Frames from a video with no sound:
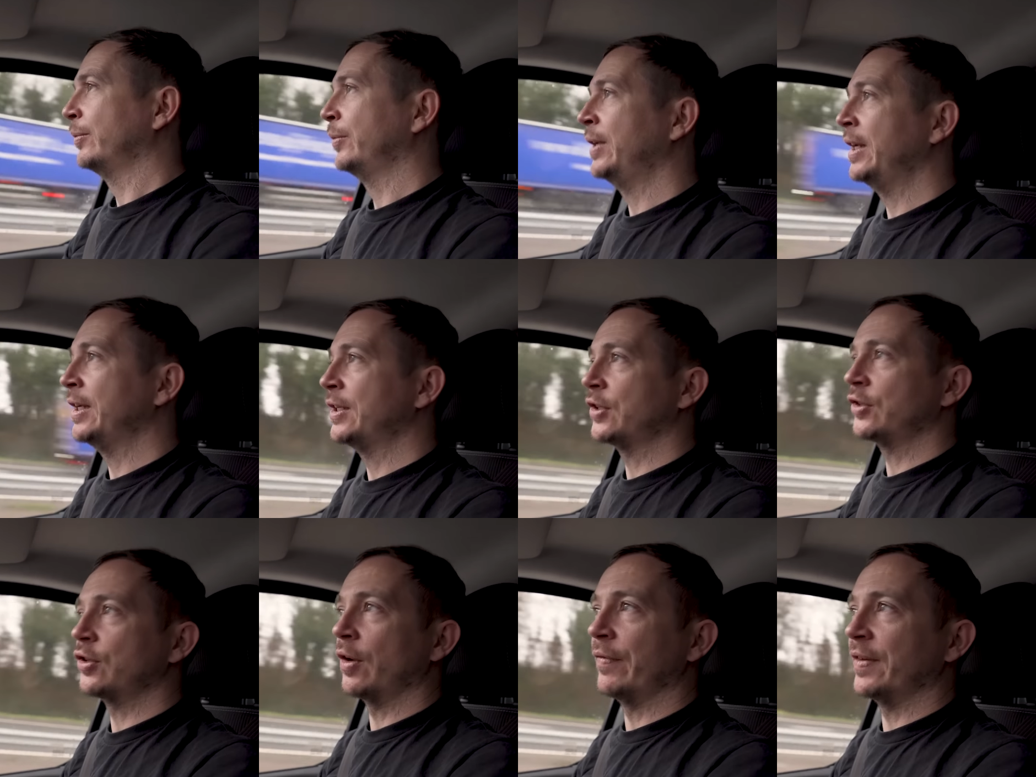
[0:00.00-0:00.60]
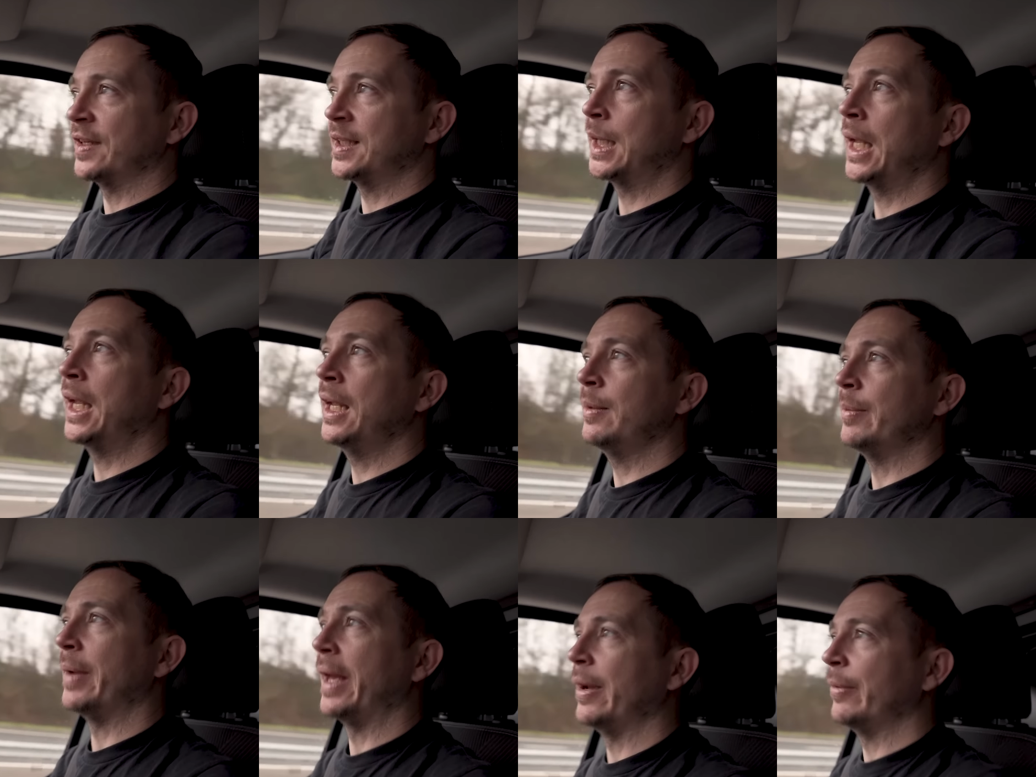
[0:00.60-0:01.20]
We need to stop a
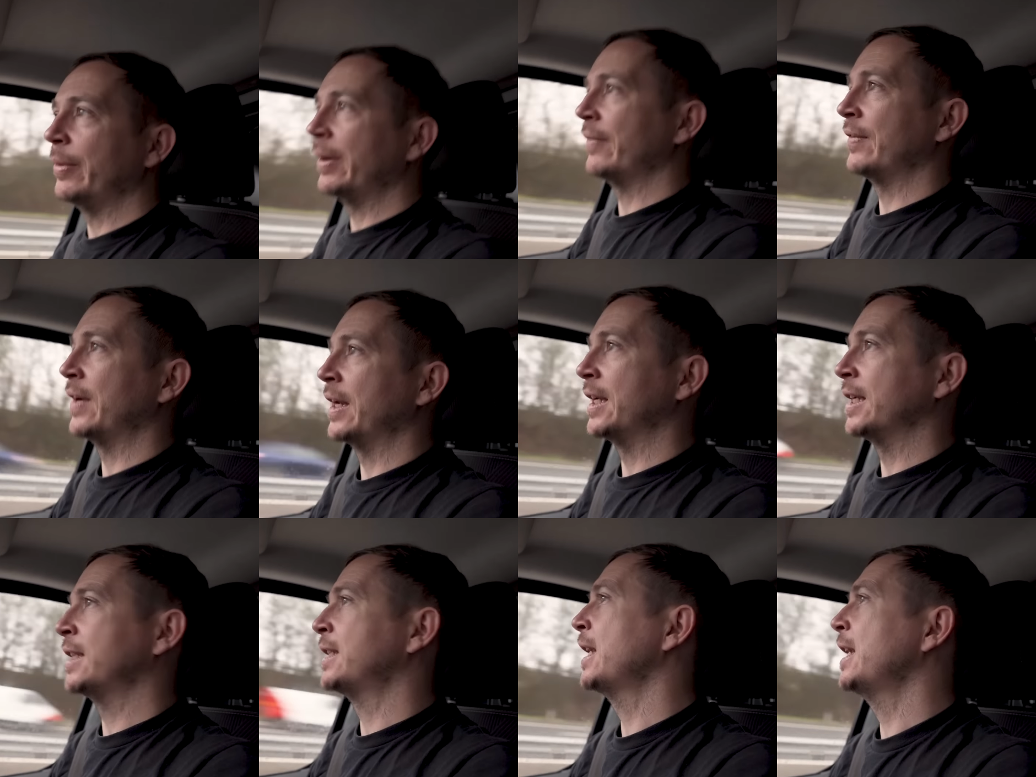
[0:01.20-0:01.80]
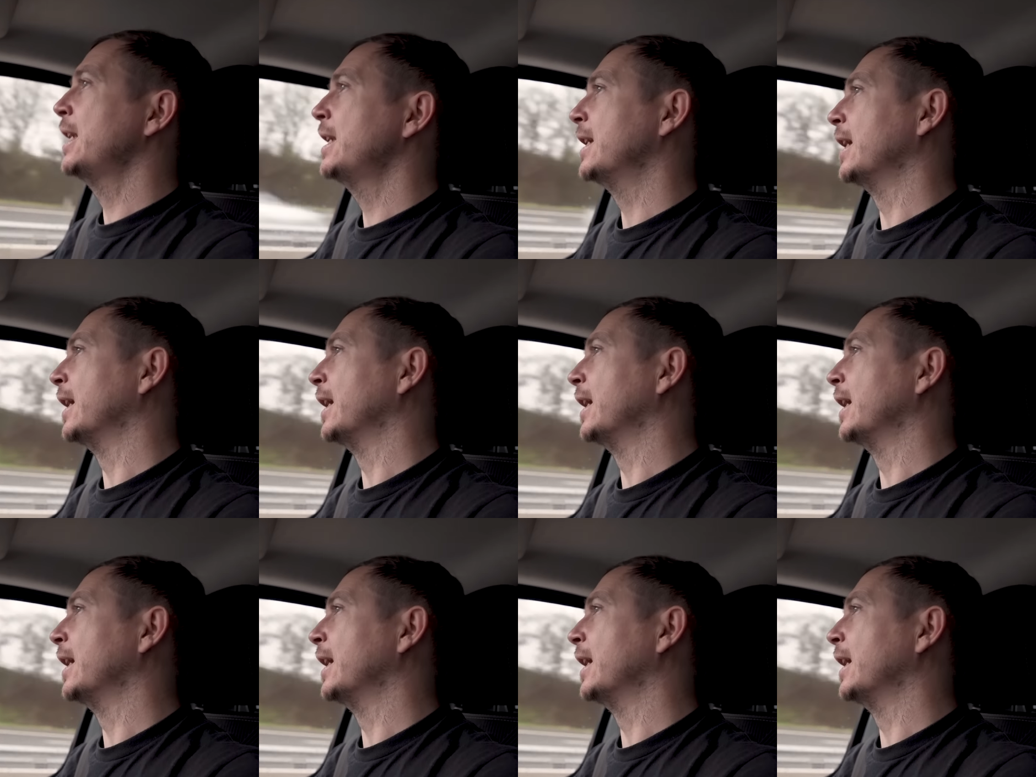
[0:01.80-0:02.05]
tea, mate. We haven't had a tea yet.